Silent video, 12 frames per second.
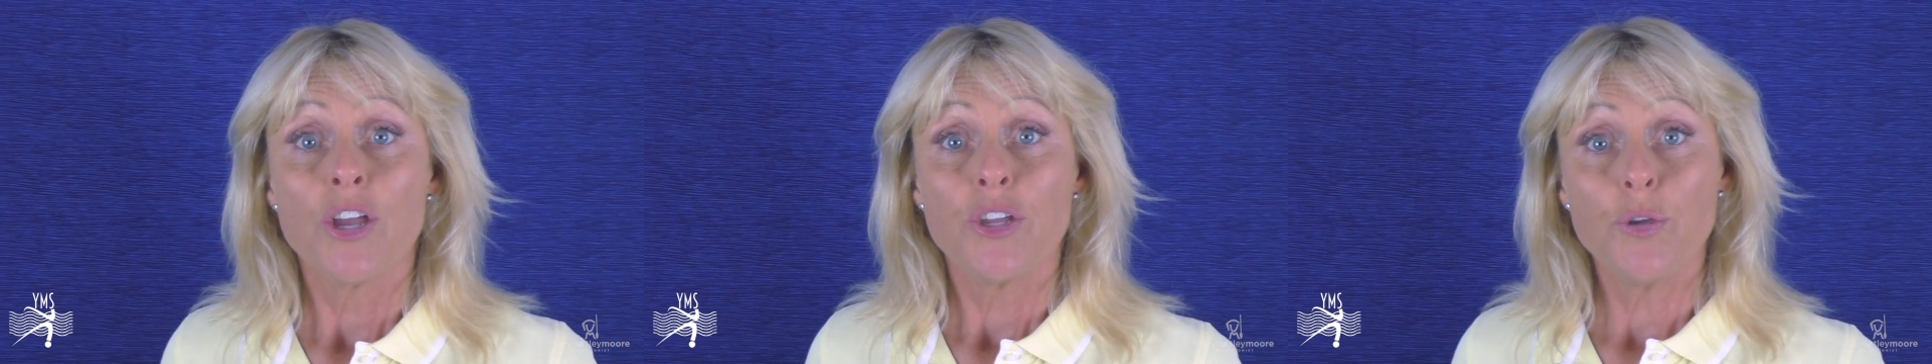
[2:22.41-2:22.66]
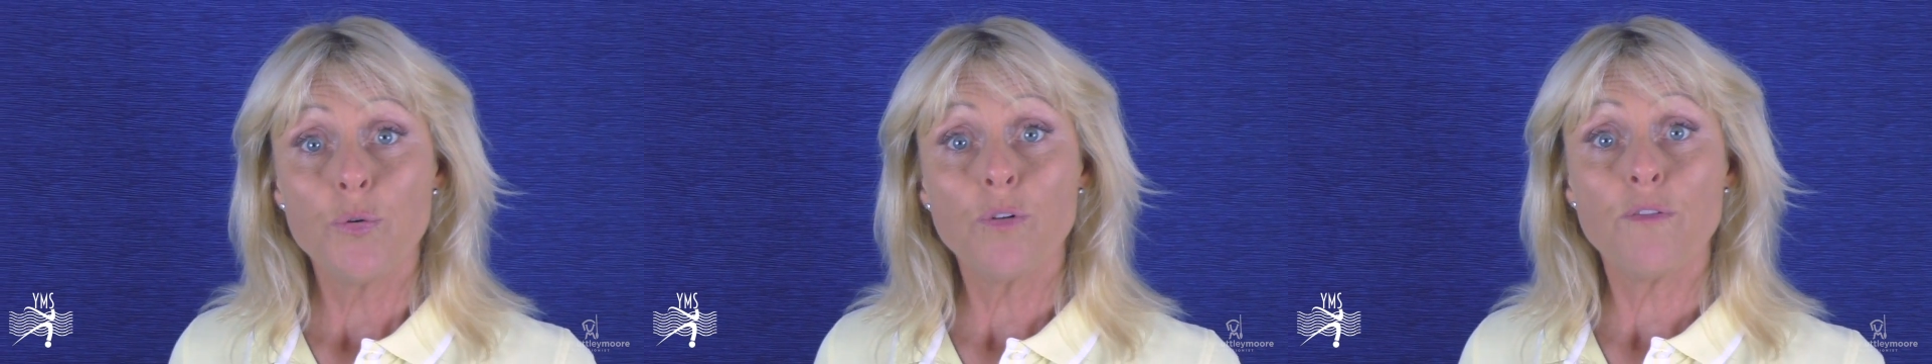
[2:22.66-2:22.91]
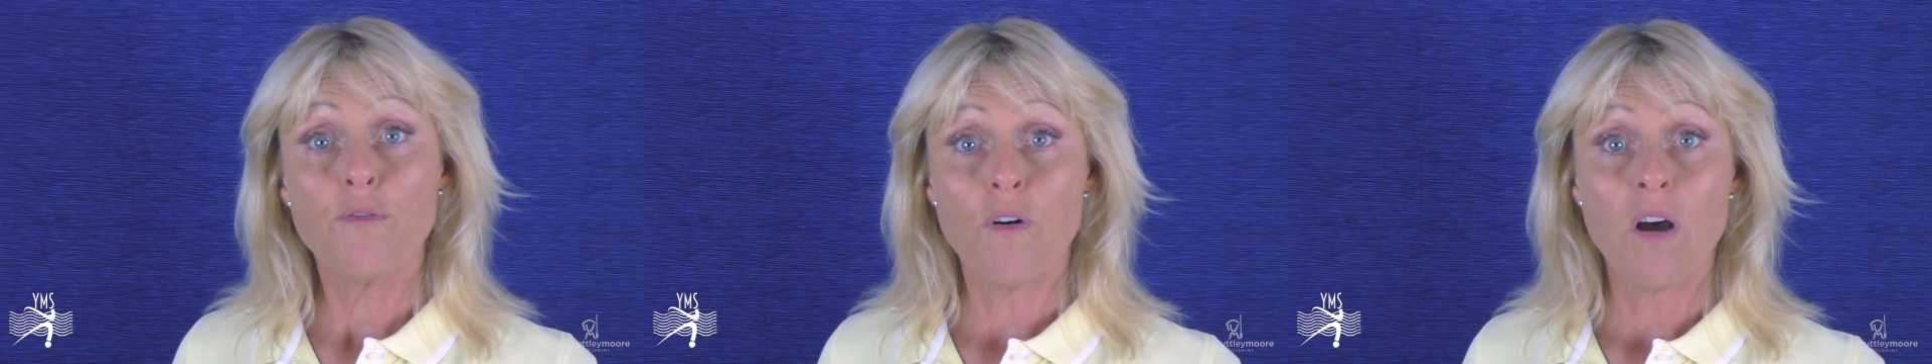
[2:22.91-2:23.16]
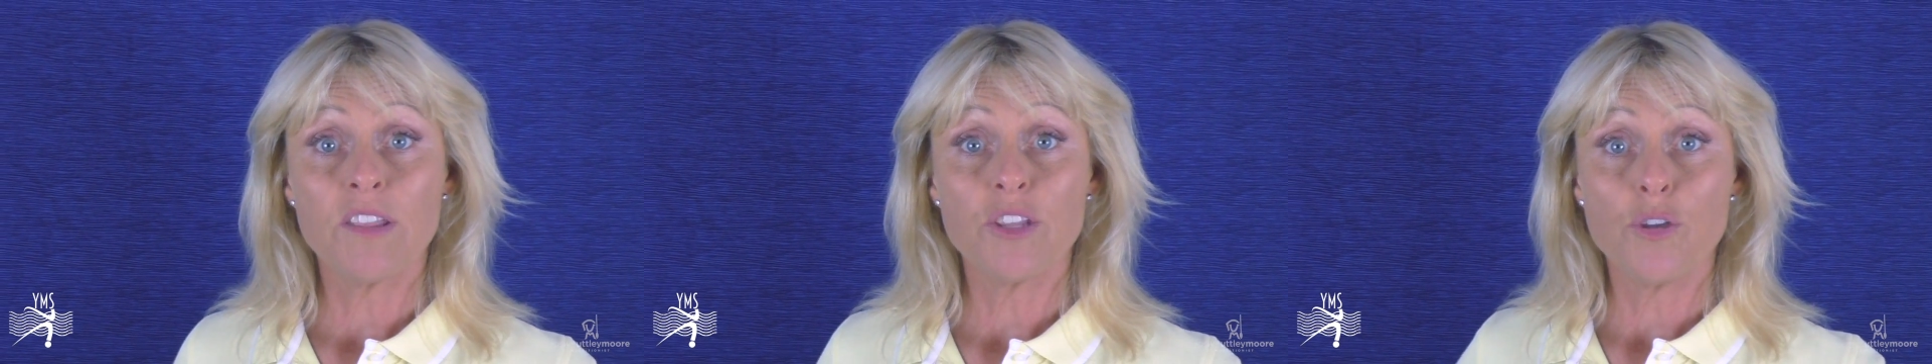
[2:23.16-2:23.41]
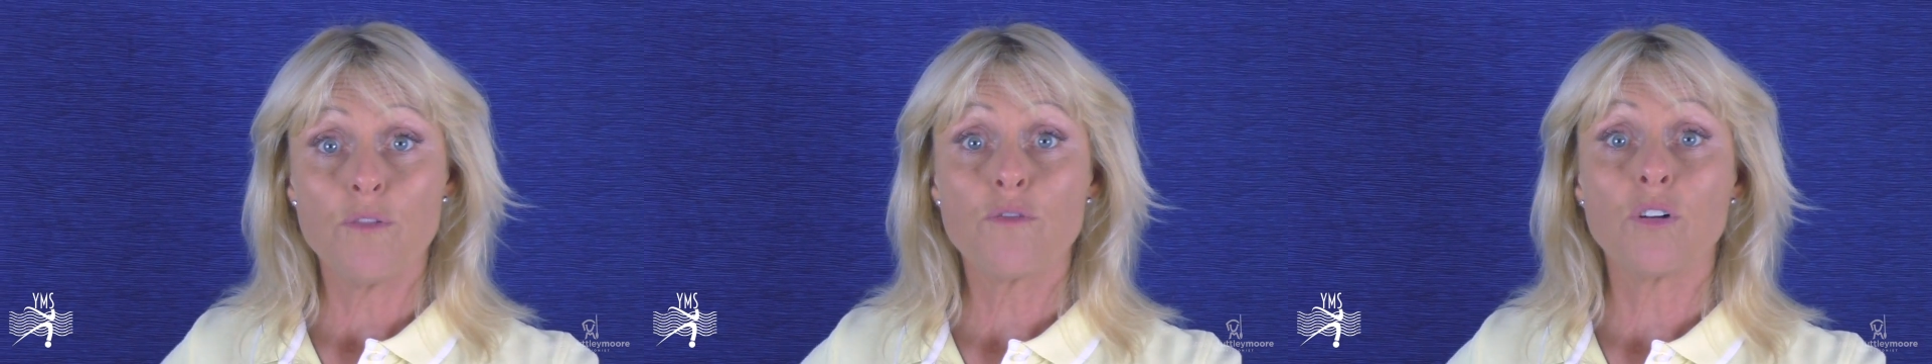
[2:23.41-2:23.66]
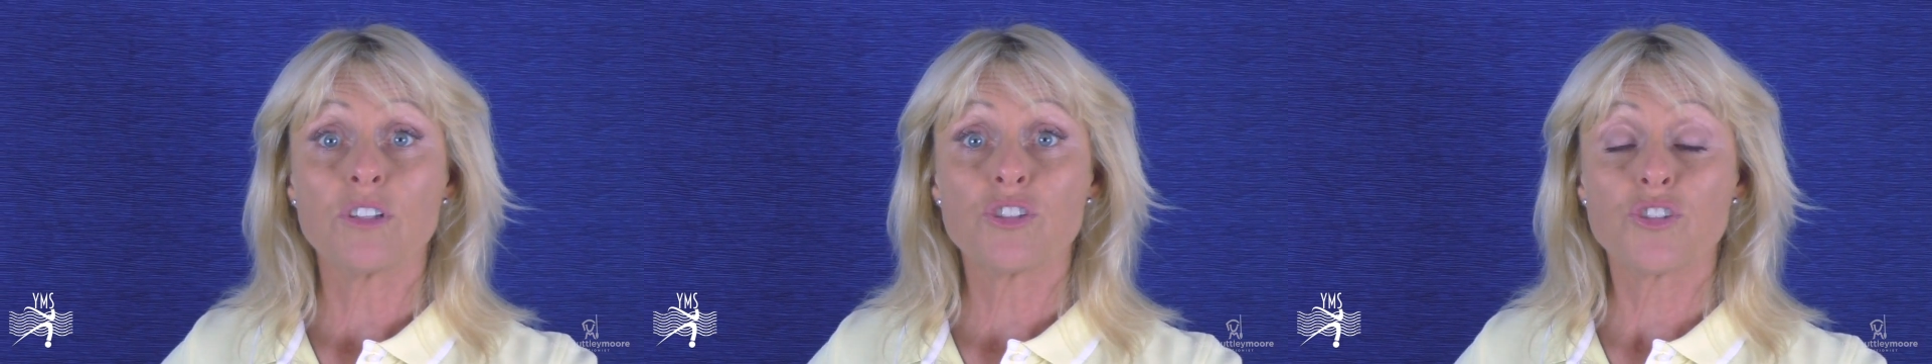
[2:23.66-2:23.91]
you will find that you've
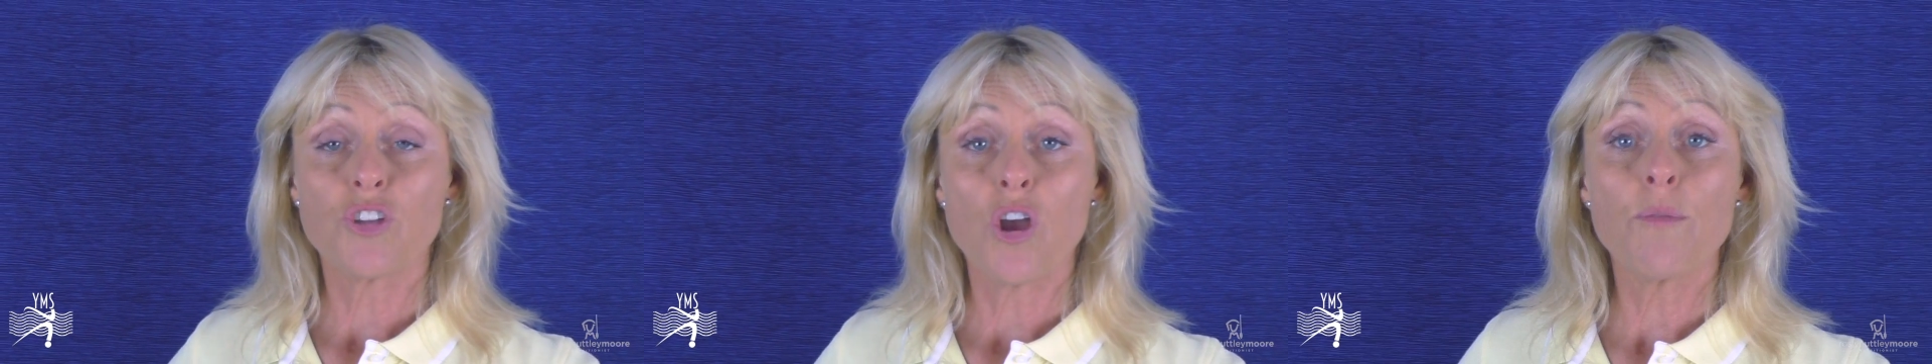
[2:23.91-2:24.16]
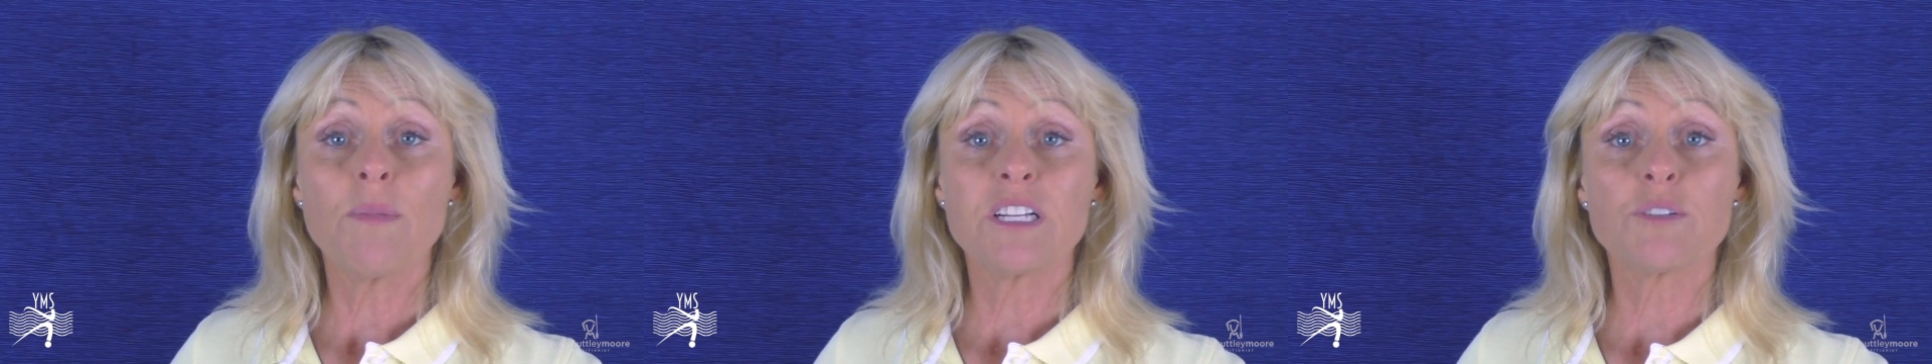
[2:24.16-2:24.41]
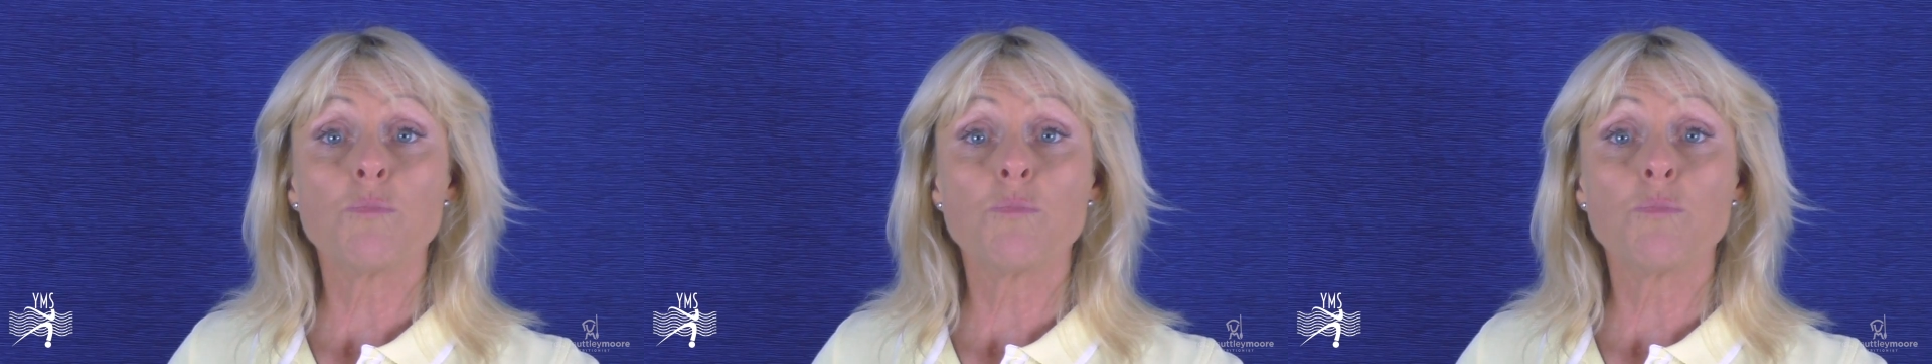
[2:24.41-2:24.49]
got so much